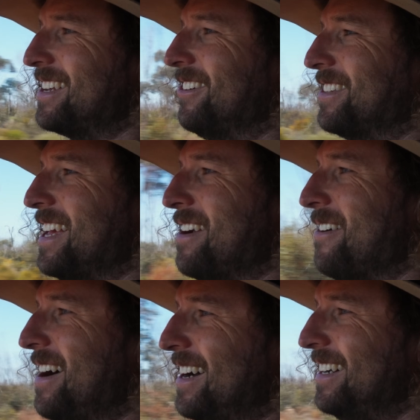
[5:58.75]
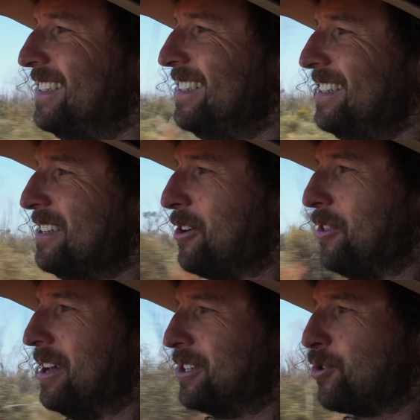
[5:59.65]
got
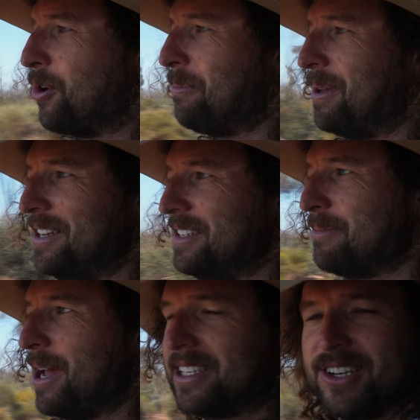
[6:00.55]
their strong opinions about